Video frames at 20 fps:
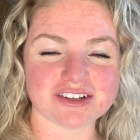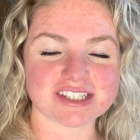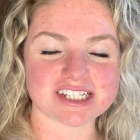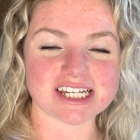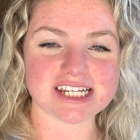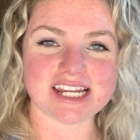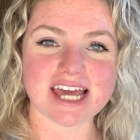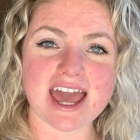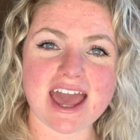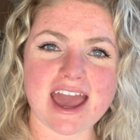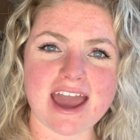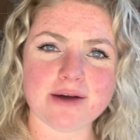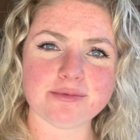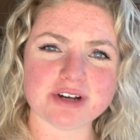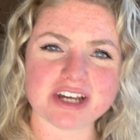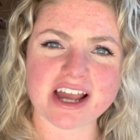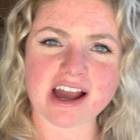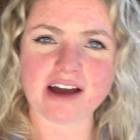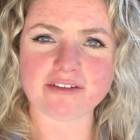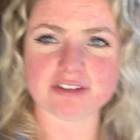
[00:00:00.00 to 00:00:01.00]
Today
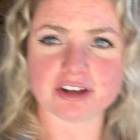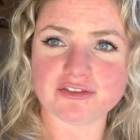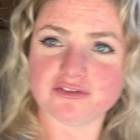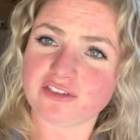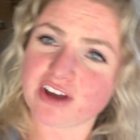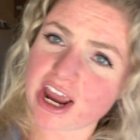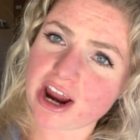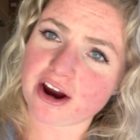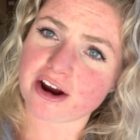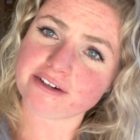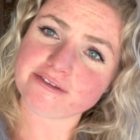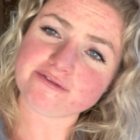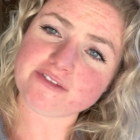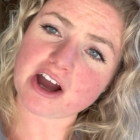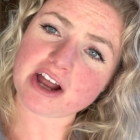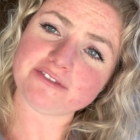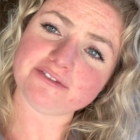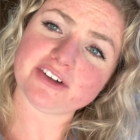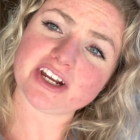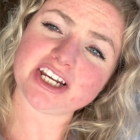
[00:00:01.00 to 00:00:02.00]
we have a very
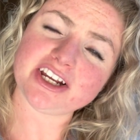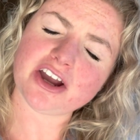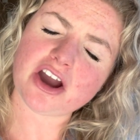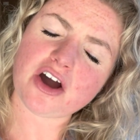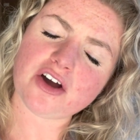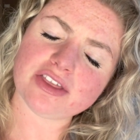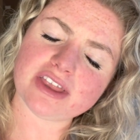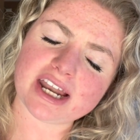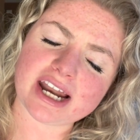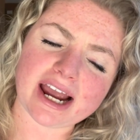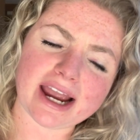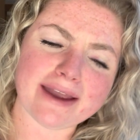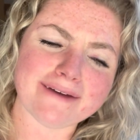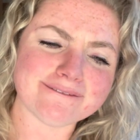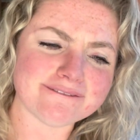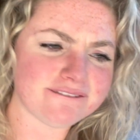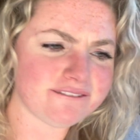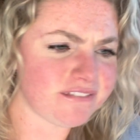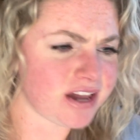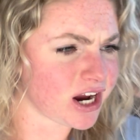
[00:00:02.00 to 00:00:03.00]
fun video that I
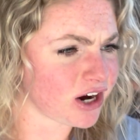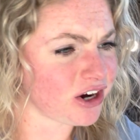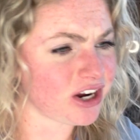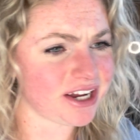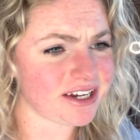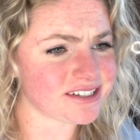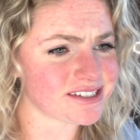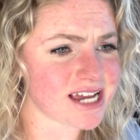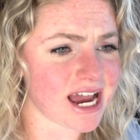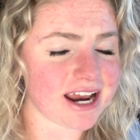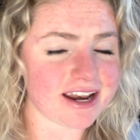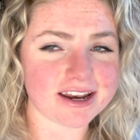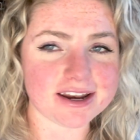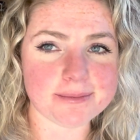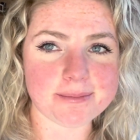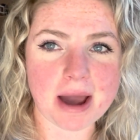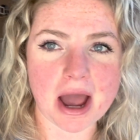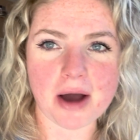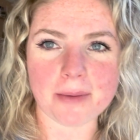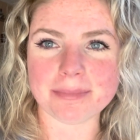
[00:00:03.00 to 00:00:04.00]
am very excited
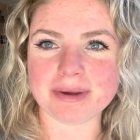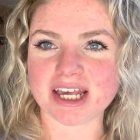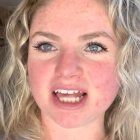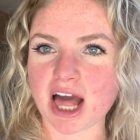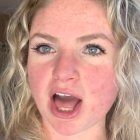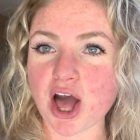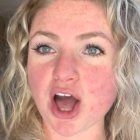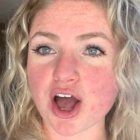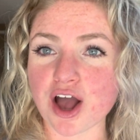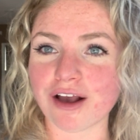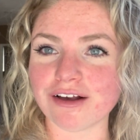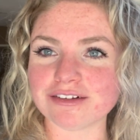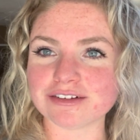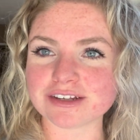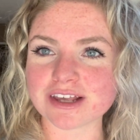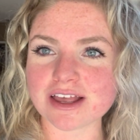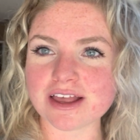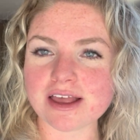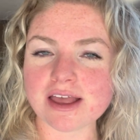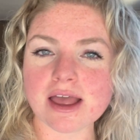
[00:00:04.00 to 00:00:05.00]
about because
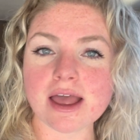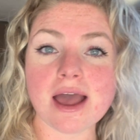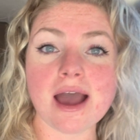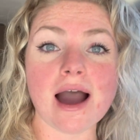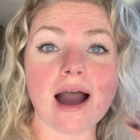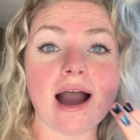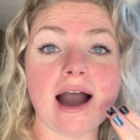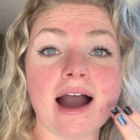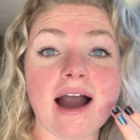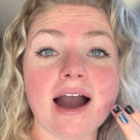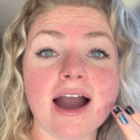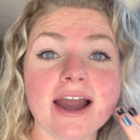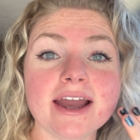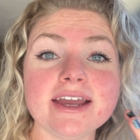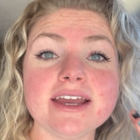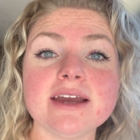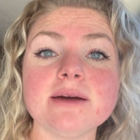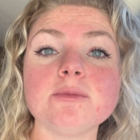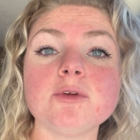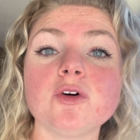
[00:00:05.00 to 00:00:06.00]

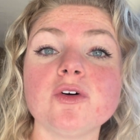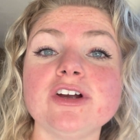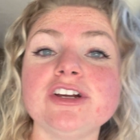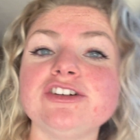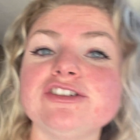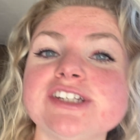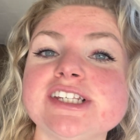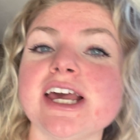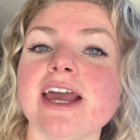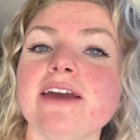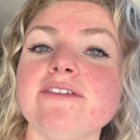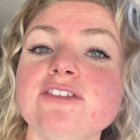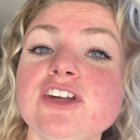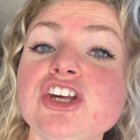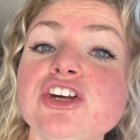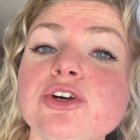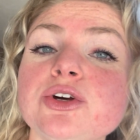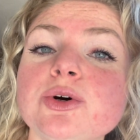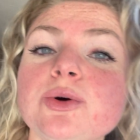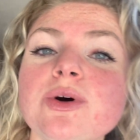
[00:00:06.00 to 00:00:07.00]
I am going to save
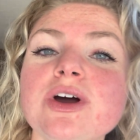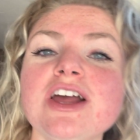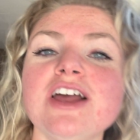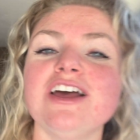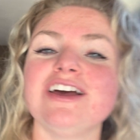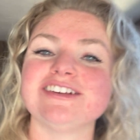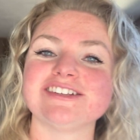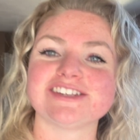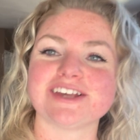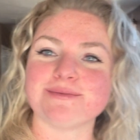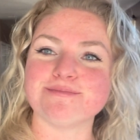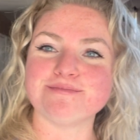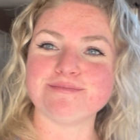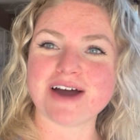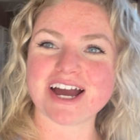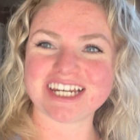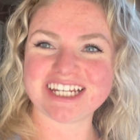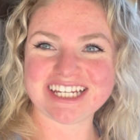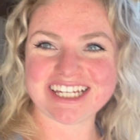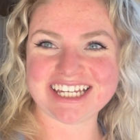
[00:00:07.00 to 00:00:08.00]
you some
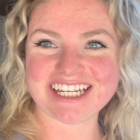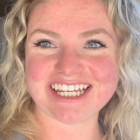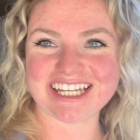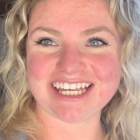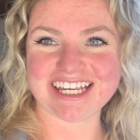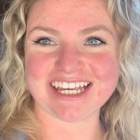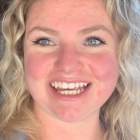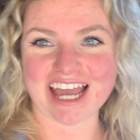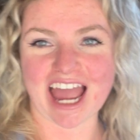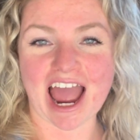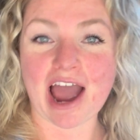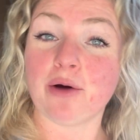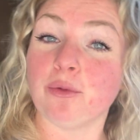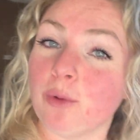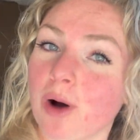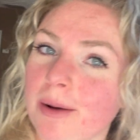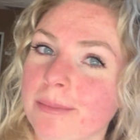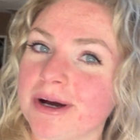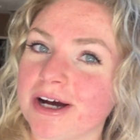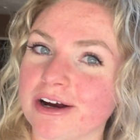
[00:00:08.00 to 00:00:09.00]
money at
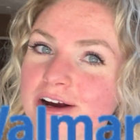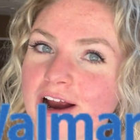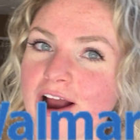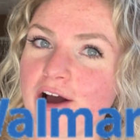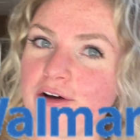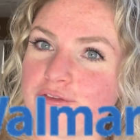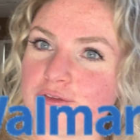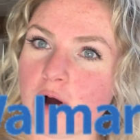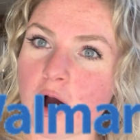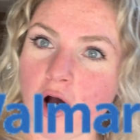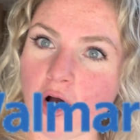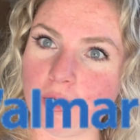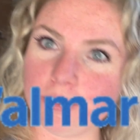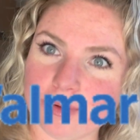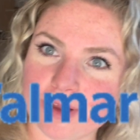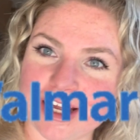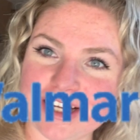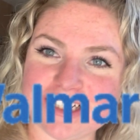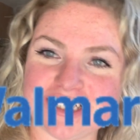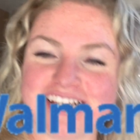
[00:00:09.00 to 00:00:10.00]
Walmart of all
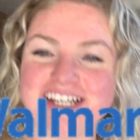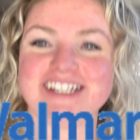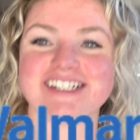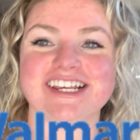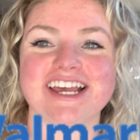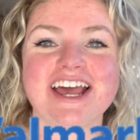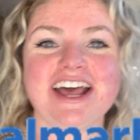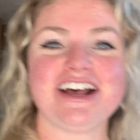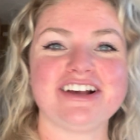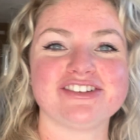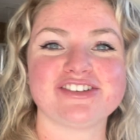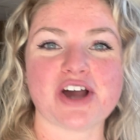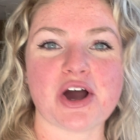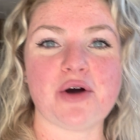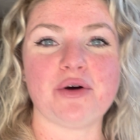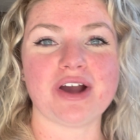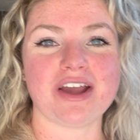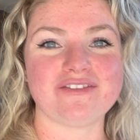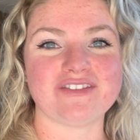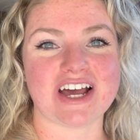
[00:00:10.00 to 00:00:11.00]
places.
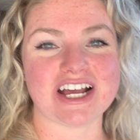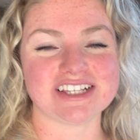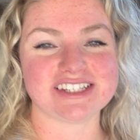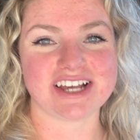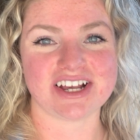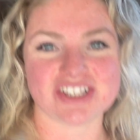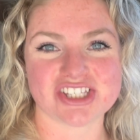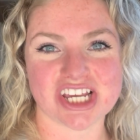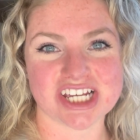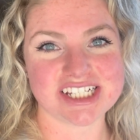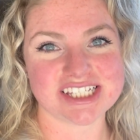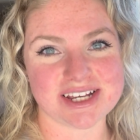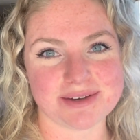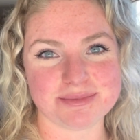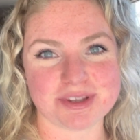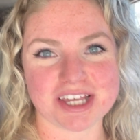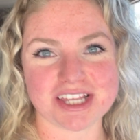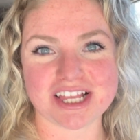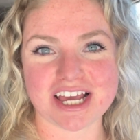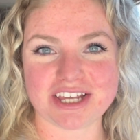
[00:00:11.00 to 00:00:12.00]
So if that sounds like
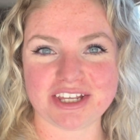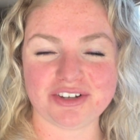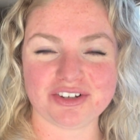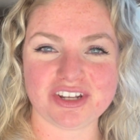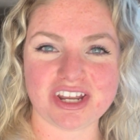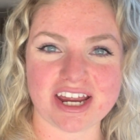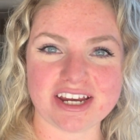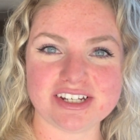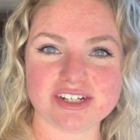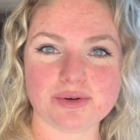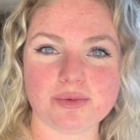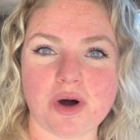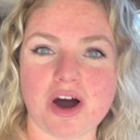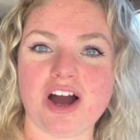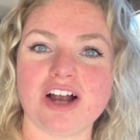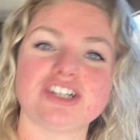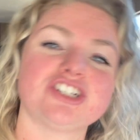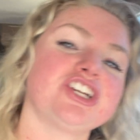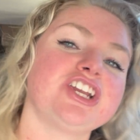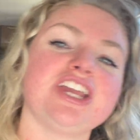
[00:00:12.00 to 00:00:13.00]
something that you'd like to
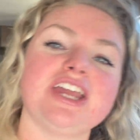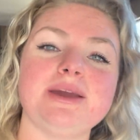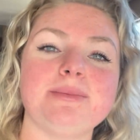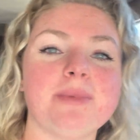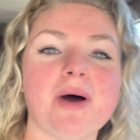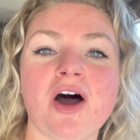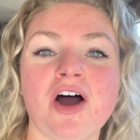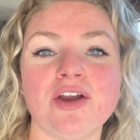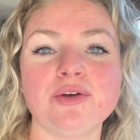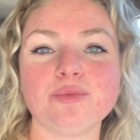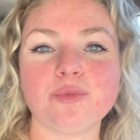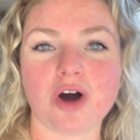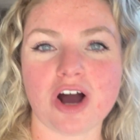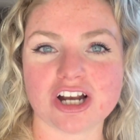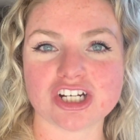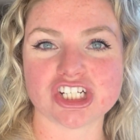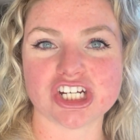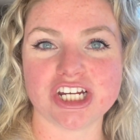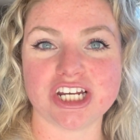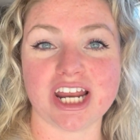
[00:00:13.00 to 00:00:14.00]
watch, keep on
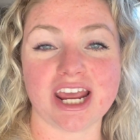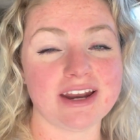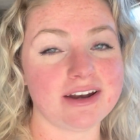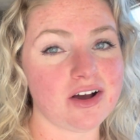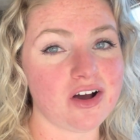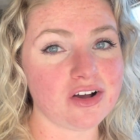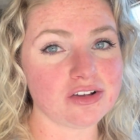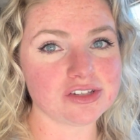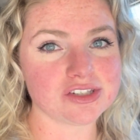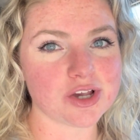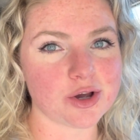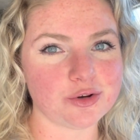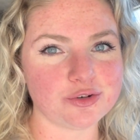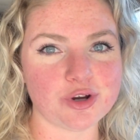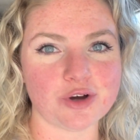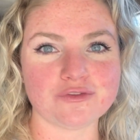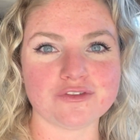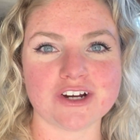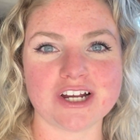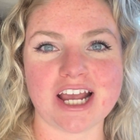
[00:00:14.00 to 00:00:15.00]
watching, and also
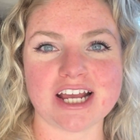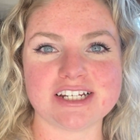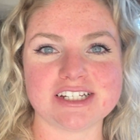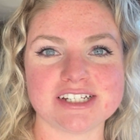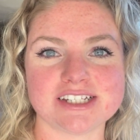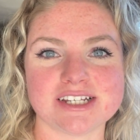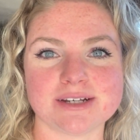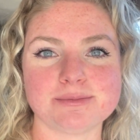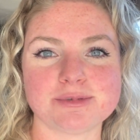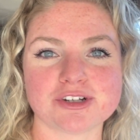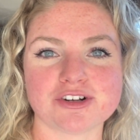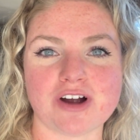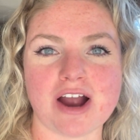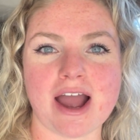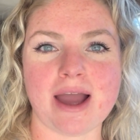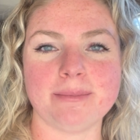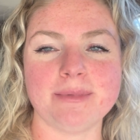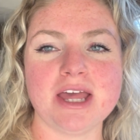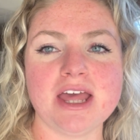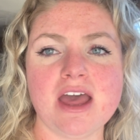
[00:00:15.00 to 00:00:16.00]
don't forget to
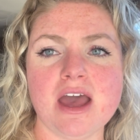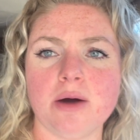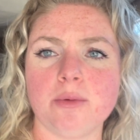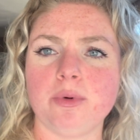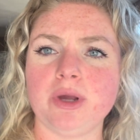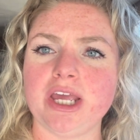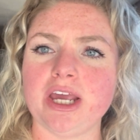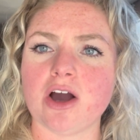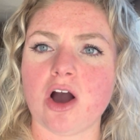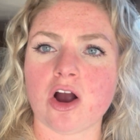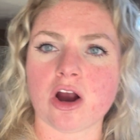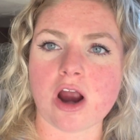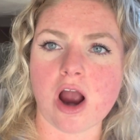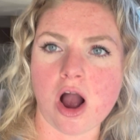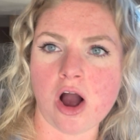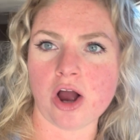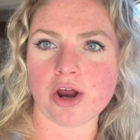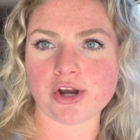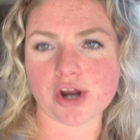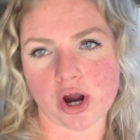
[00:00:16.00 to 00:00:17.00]
subscribe. We are
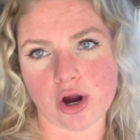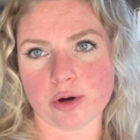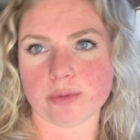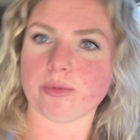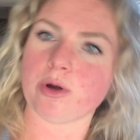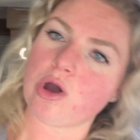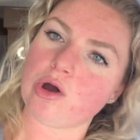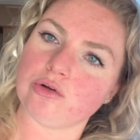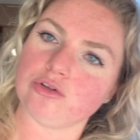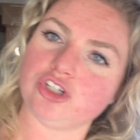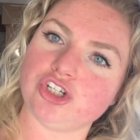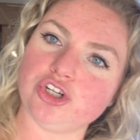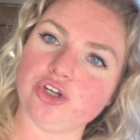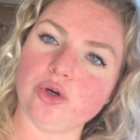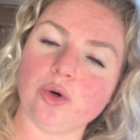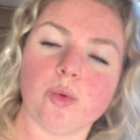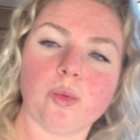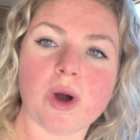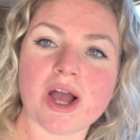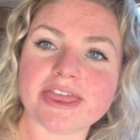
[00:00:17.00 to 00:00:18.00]
on our road
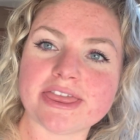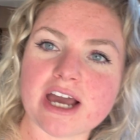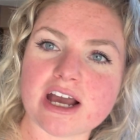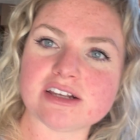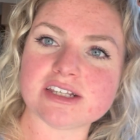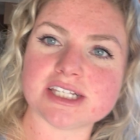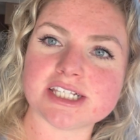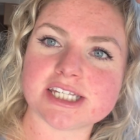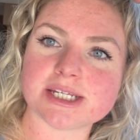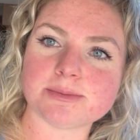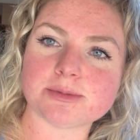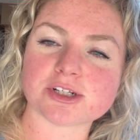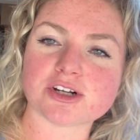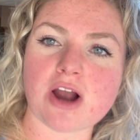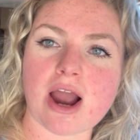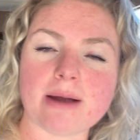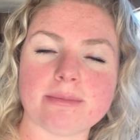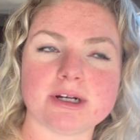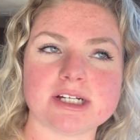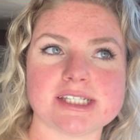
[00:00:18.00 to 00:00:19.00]
to 1,000
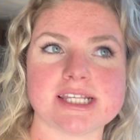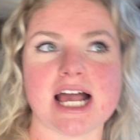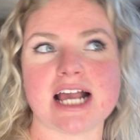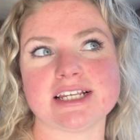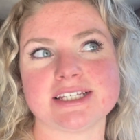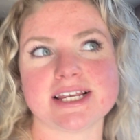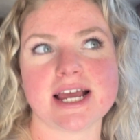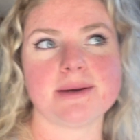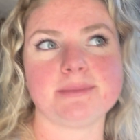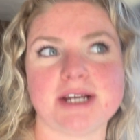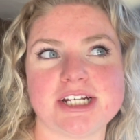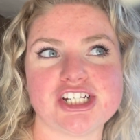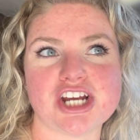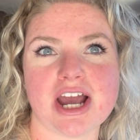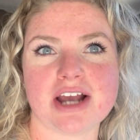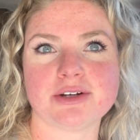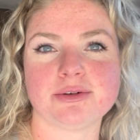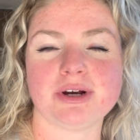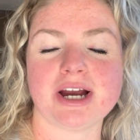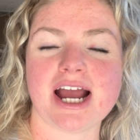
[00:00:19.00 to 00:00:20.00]
subscribers. Last time I
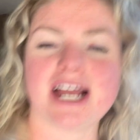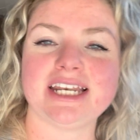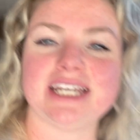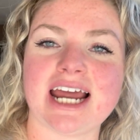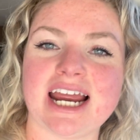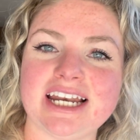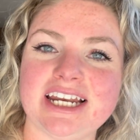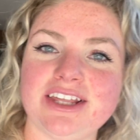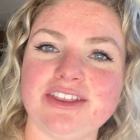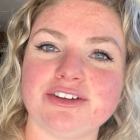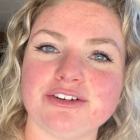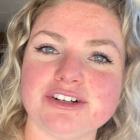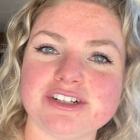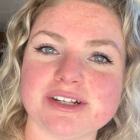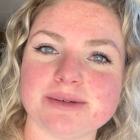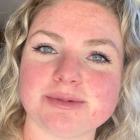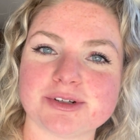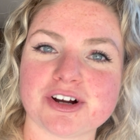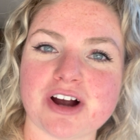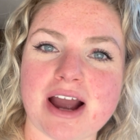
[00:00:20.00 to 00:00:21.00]
checked, we were at 93
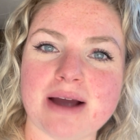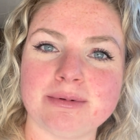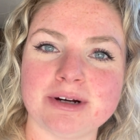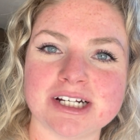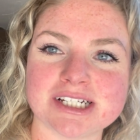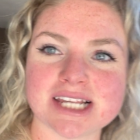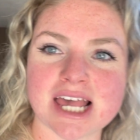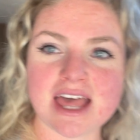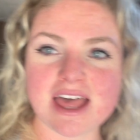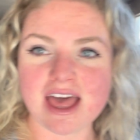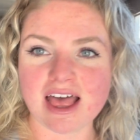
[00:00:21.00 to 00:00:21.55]
subscribers.